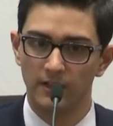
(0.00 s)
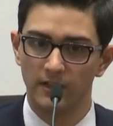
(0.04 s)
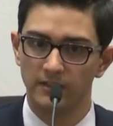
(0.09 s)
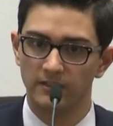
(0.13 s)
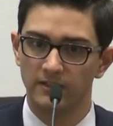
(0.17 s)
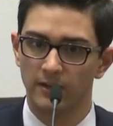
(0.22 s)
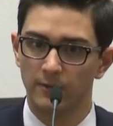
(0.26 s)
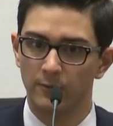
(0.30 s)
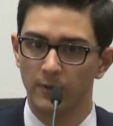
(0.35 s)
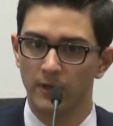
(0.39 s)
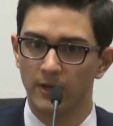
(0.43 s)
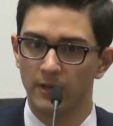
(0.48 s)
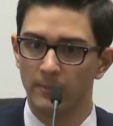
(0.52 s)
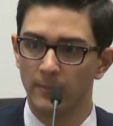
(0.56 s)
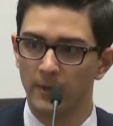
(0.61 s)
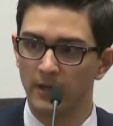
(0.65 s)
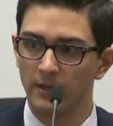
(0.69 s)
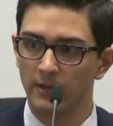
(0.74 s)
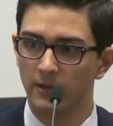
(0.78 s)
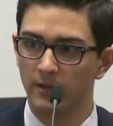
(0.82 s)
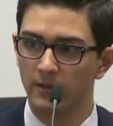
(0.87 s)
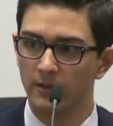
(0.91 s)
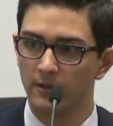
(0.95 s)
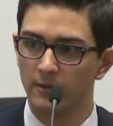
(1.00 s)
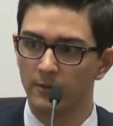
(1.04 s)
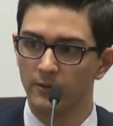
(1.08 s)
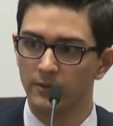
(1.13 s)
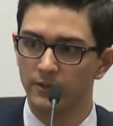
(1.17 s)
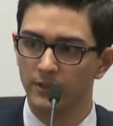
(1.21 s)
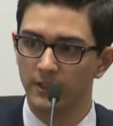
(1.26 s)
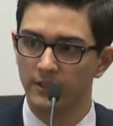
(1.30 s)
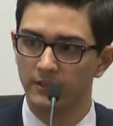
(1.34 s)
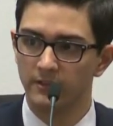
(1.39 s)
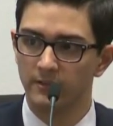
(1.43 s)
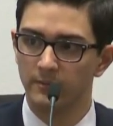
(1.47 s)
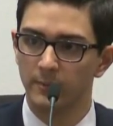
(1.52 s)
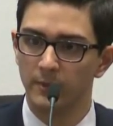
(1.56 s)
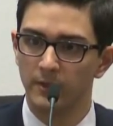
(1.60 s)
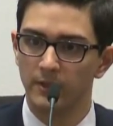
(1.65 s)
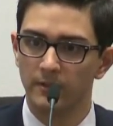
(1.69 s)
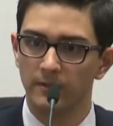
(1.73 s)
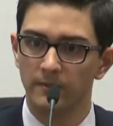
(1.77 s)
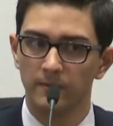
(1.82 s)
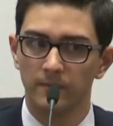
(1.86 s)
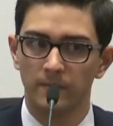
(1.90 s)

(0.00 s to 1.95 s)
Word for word: I ran in my car, they were chasing me.